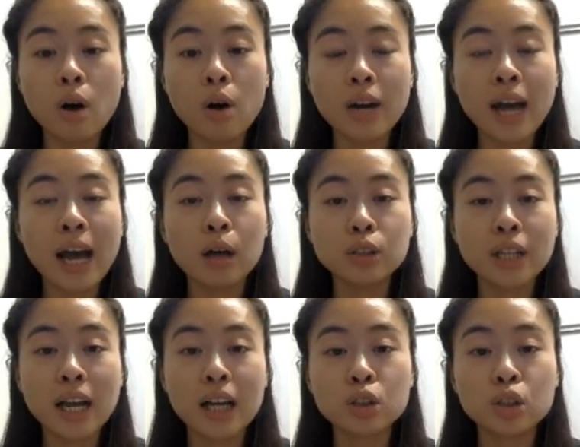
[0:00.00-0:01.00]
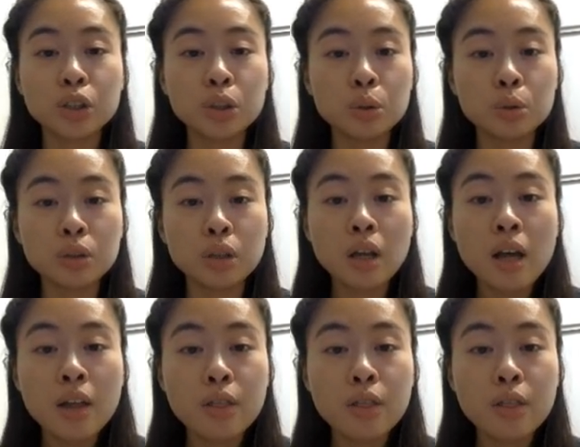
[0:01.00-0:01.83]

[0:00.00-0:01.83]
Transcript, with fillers: on how to actually use